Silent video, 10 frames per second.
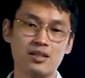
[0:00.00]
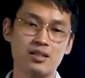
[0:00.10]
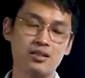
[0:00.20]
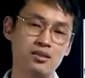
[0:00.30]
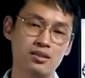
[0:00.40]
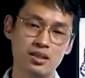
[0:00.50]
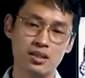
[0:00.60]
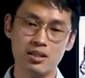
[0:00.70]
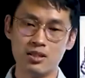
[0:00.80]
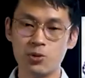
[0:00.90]
the
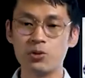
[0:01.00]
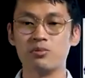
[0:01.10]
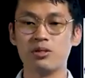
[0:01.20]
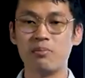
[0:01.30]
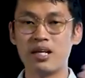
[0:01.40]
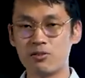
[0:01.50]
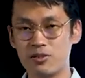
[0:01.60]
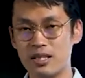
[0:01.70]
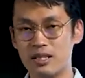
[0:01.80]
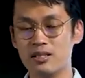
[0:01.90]
notable man
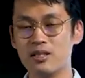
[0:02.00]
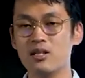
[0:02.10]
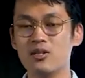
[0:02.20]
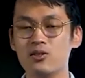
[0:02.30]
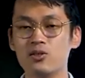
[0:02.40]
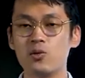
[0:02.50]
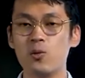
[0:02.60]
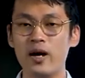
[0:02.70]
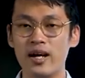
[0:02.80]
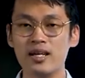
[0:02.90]
over there
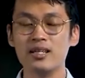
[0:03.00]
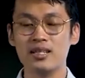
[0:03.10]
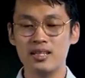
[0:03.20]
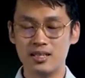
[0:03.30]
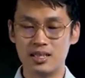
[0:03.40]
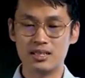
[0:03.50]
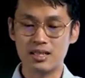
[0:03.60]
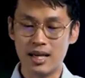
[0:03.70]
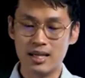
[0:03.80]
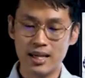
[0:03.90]
to wear
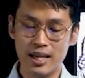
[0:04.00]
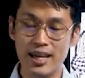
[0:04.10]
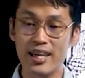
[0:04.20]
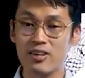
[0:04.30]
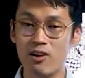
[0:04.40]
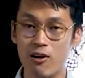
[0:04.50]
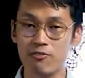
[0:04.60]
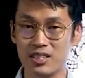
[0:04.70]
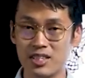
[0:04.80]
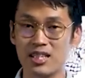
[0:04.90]
the head
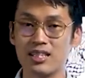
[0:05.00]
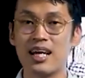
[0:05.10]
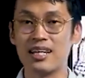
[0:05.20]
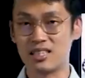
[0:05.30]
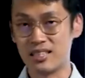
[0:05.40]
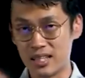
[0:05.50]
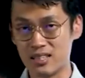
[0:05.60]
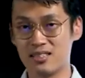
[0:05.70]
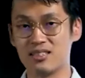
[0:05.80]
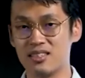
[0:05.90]
of the king as a
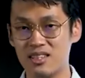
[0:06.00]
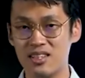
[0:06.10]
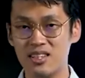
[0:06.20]
necklace.